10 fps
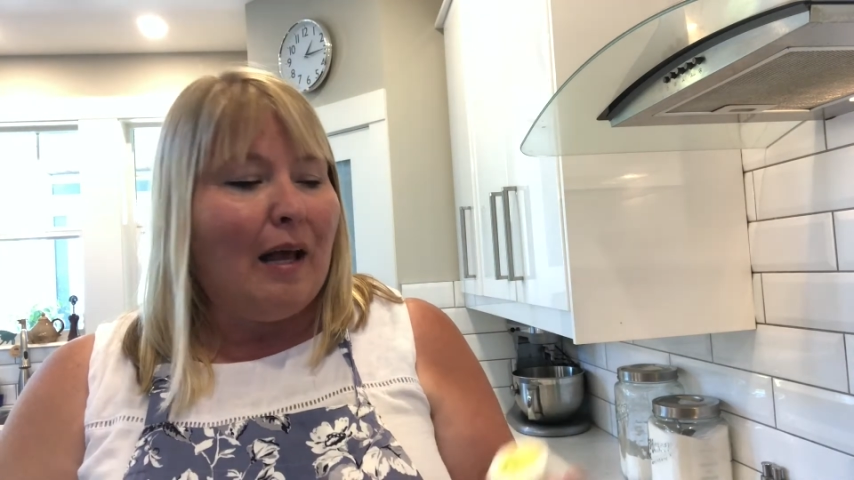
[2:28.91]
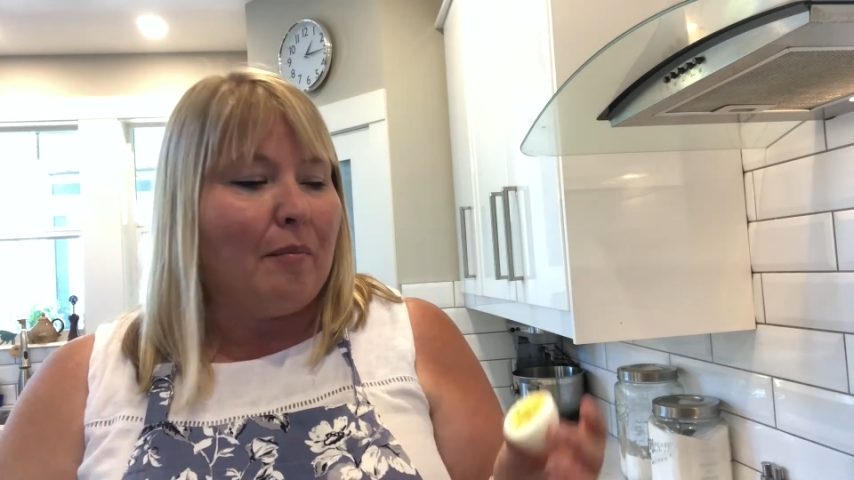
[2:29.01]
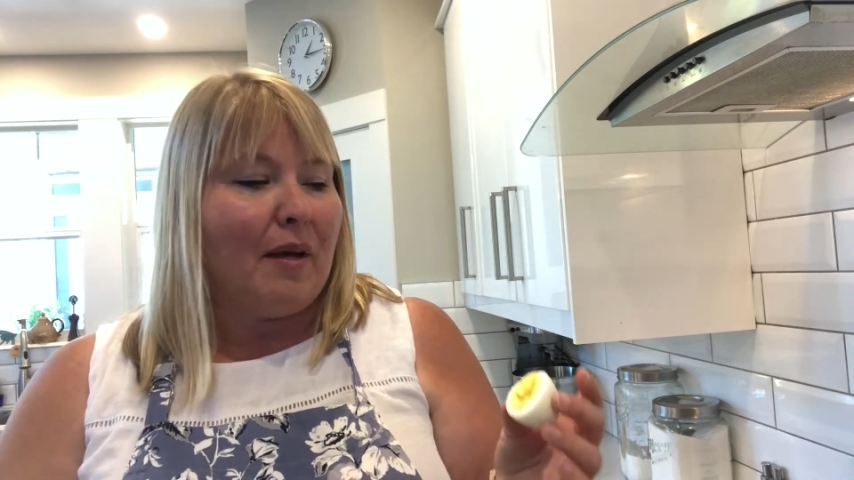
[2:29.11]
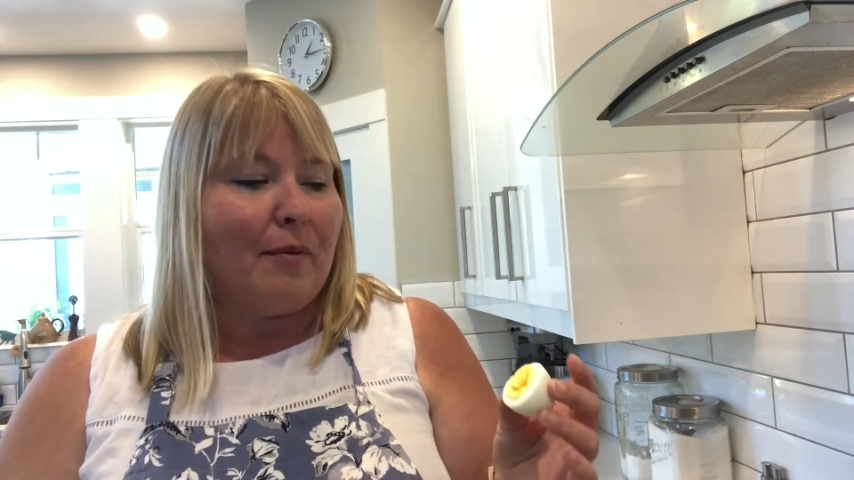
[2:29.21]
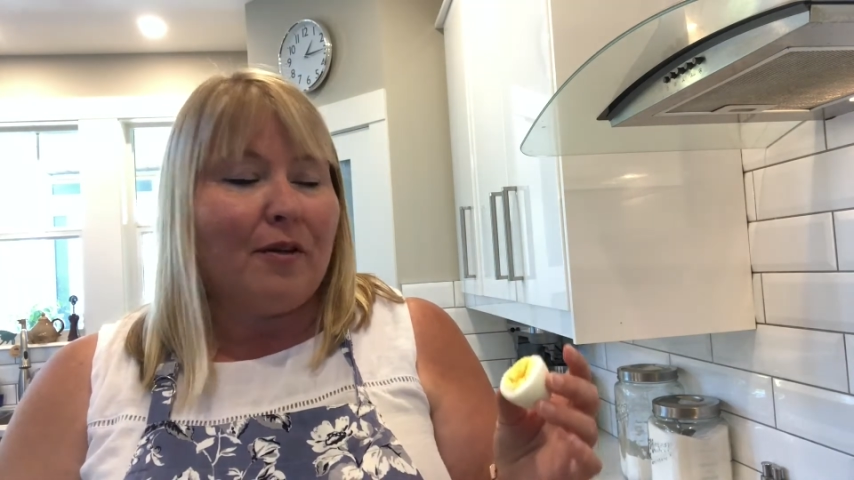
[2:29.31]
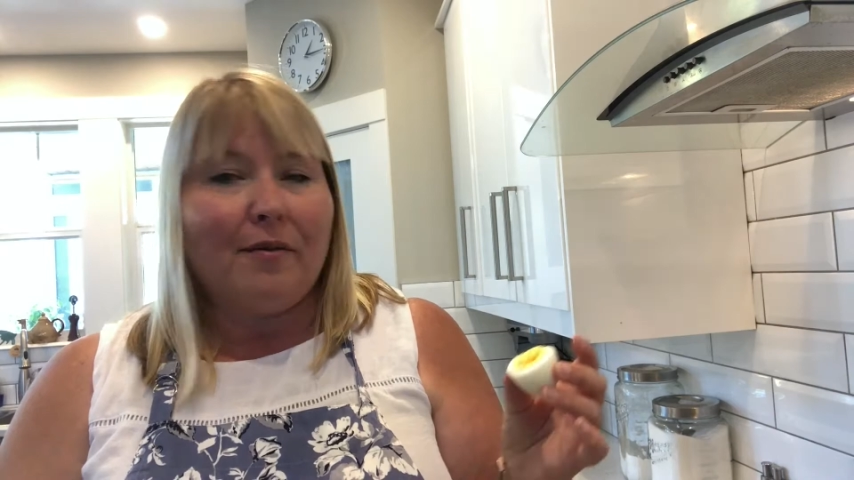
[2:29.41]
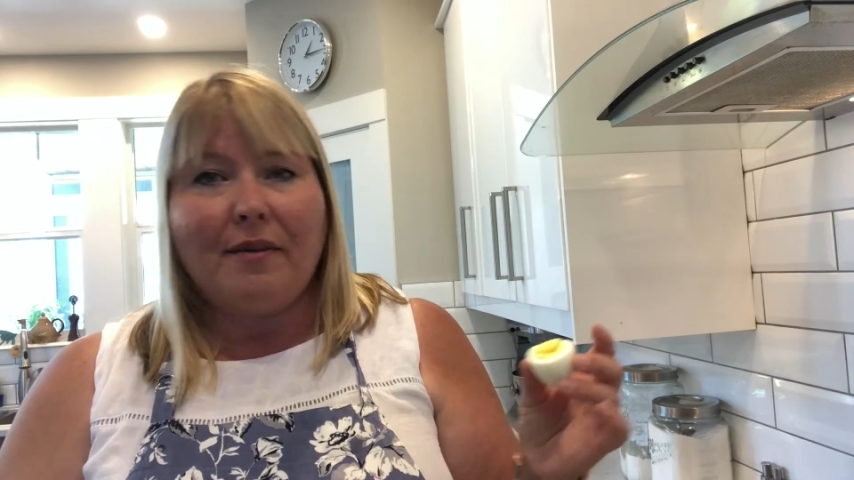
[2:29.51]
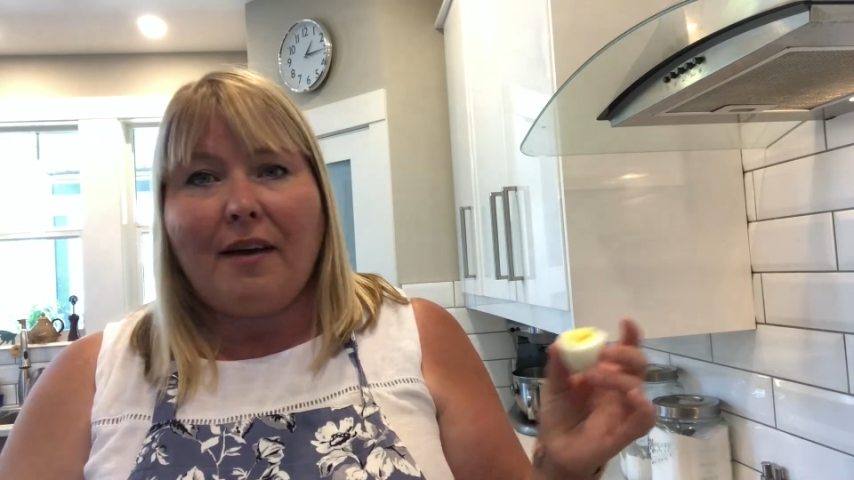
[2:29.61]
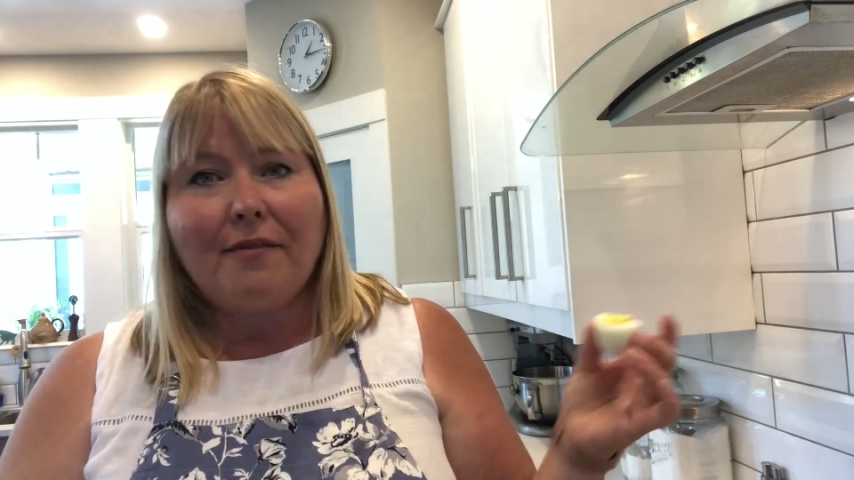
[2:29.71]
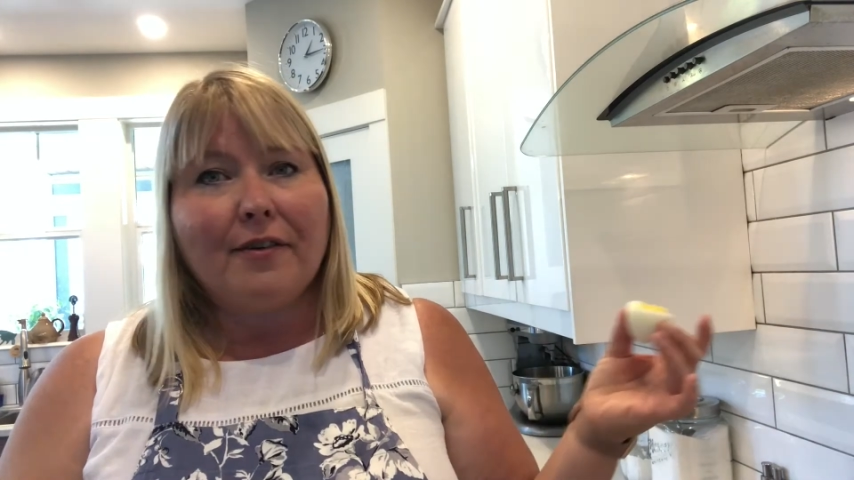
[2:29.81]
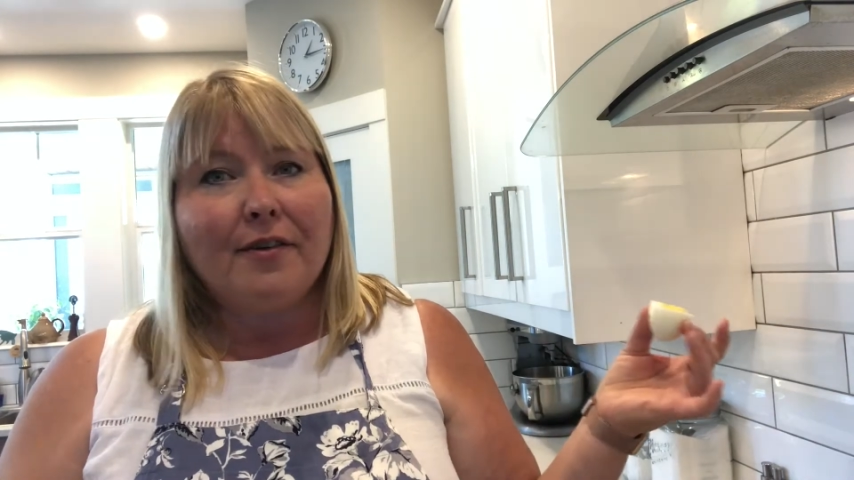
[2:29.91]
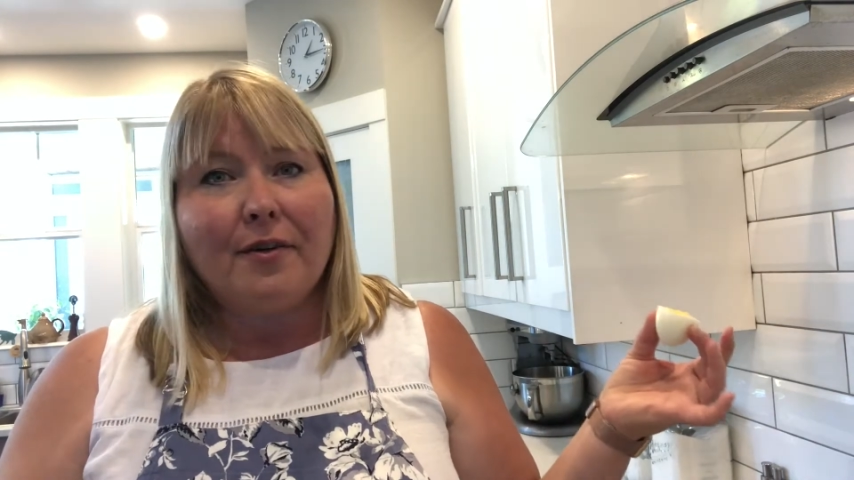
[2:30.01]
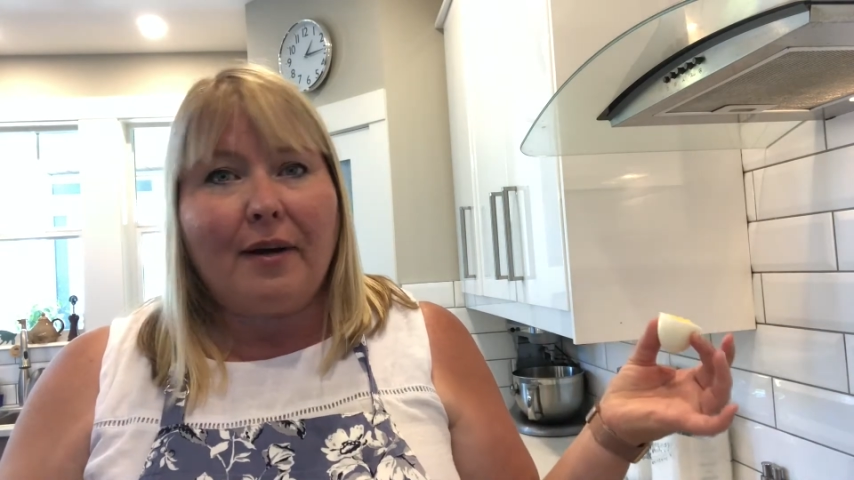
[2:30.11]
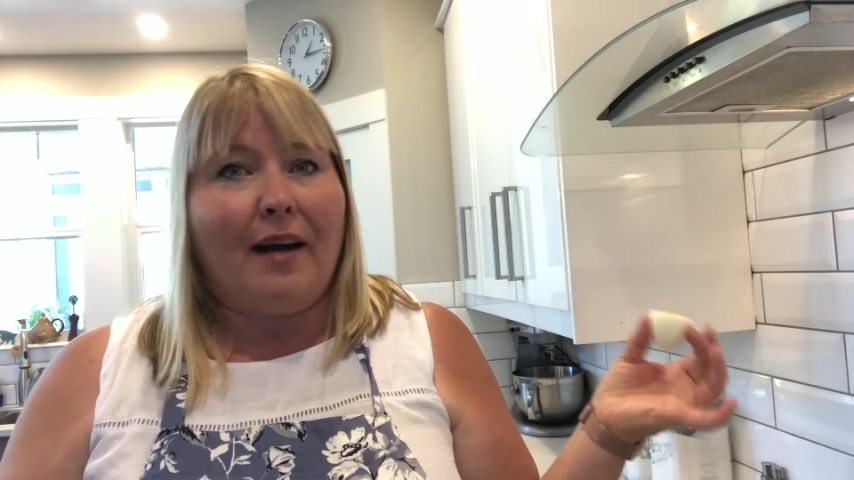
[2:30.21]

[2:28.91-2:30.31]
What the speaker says: Maybe you never knew how